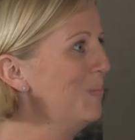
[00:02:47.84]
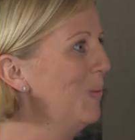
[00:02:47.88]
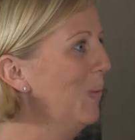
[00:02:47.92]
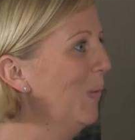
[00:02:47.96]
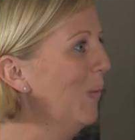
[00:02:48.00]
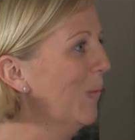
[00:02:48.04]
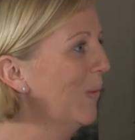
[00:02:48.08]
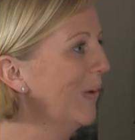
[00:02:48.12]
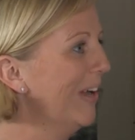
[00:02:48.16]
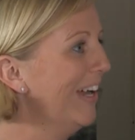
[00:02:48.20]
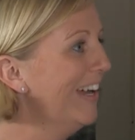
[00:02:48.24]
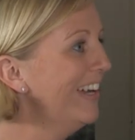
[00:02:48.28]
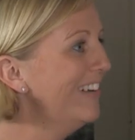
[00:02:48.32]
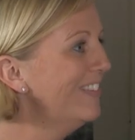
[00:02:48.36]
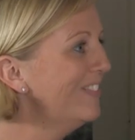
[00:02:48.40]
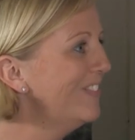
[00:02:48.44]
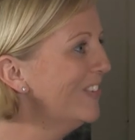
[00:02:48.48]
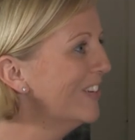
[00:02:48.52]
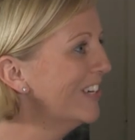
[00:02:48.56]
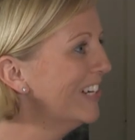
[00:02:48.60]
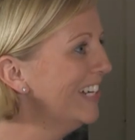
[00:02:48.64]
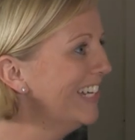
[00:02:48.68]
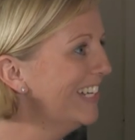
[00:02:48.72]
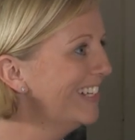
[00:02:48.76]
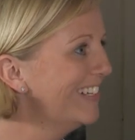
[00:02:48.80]
boring
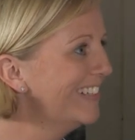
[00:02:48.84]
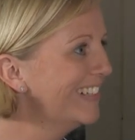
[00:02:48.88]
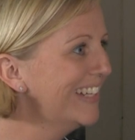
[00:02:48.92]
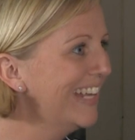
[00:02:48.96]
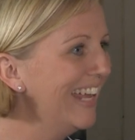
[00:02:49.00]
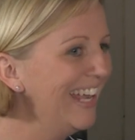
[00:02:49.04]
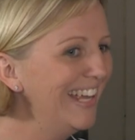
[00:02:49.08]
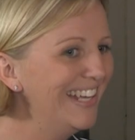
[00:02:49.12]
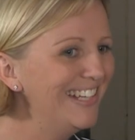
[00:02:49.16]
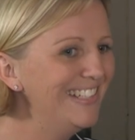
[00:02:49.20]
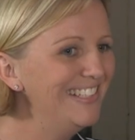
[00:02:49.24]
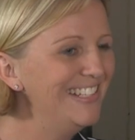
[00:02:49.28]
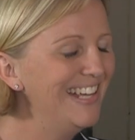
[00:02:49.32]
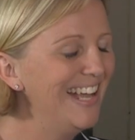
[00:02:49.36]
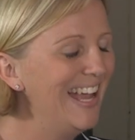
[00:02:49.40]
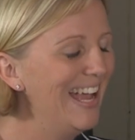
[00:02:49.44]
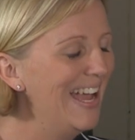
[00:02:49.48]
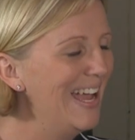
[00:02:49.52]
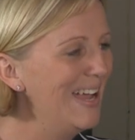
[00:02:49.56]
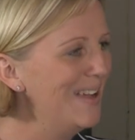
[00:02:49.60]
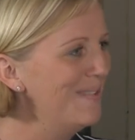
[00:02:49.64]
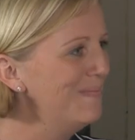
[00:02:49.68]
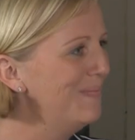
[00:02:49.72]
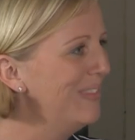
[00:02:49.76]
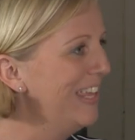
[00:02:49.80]
for okay, a little kid.
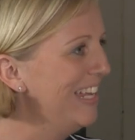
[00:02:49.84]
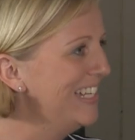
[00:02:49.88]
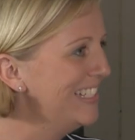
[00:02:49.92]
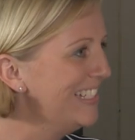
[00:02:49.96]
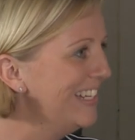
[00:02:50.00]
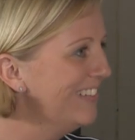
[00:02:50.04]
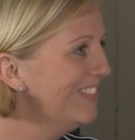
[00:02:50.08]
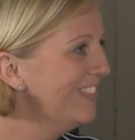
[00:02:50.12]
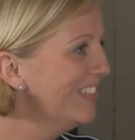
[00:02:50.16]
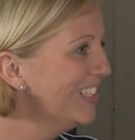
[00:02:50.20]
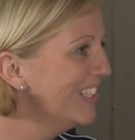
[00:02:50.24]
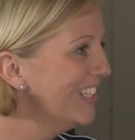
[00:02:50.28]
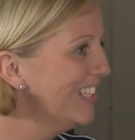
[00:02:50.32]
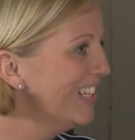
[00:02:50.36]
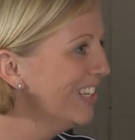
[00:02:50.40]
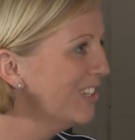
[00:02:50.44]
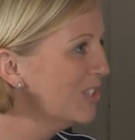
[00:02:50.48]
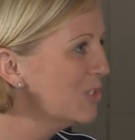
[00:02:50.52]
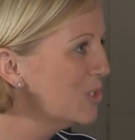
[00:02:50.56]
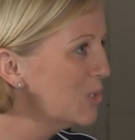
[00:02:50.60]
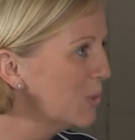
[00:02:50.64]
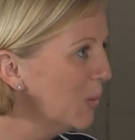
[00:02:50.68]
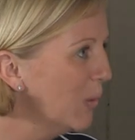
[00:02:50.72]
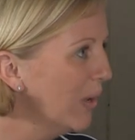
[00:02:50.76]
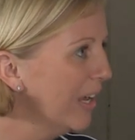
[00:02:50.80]
Um, they definitely
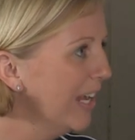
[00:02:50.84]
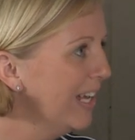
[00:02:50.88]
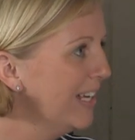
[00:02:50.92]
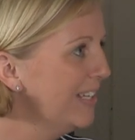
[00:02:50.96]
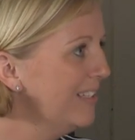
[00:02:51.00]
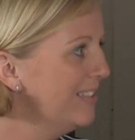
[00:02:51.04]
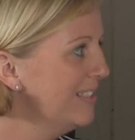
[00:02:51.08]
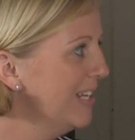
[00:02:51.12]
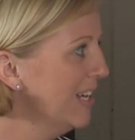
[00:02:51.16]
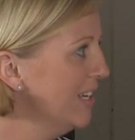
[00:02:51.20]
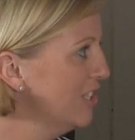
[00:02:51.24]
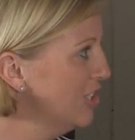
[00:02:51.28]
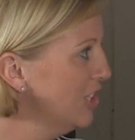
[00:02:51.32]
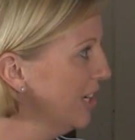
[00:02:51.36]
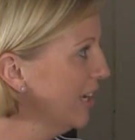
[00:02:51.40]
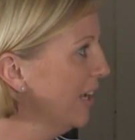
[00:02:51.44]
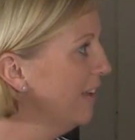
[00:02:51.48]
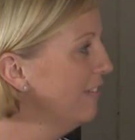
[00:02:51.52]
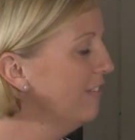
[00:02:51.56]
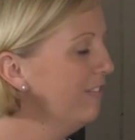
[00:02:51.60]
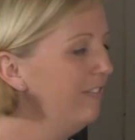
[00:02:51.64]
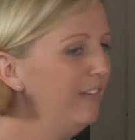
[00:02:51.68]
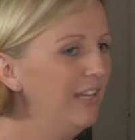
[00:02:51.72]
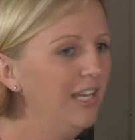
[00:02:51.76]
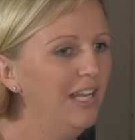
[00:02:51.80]
enjoy touching
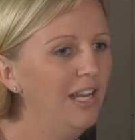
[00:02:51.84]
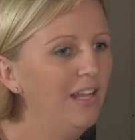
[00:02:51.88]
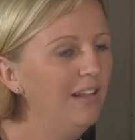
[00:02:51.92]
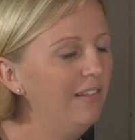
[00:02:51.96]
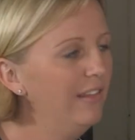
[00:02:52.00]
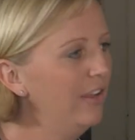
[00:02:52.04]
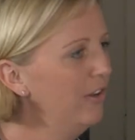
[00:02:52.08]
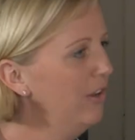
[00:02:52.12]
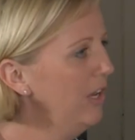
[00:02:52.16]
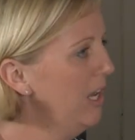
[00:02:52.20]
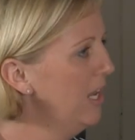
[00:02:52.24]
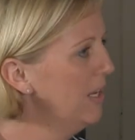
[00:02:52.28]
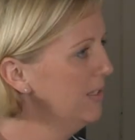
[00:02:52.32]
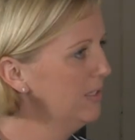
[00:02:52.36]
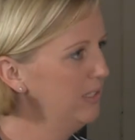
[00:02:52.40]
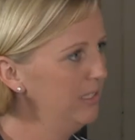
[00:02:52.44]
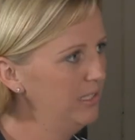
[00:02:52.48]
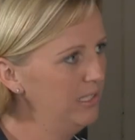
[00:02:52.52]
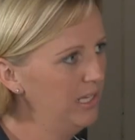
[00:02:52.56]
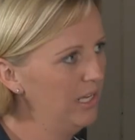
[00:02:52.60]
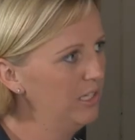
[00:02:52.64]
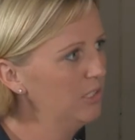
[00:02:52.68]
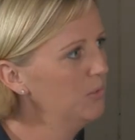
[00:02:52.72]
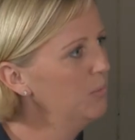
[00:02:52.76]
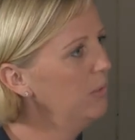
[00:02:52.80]
and feeling. They're allowed to
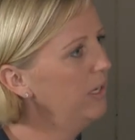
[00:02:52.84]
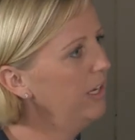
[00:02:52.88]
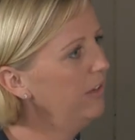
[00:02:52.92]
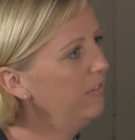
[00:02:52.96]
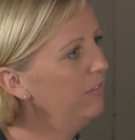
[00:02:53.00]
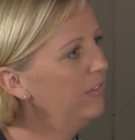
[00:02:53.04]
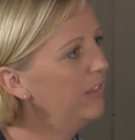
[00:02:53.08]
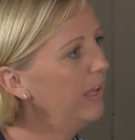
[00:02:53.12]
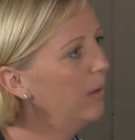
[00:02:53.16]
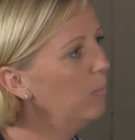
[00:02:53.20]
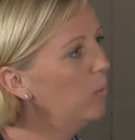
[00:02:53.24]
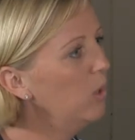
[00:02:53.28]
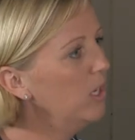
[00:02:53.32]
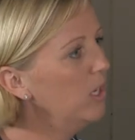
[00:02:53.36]
touch whatever they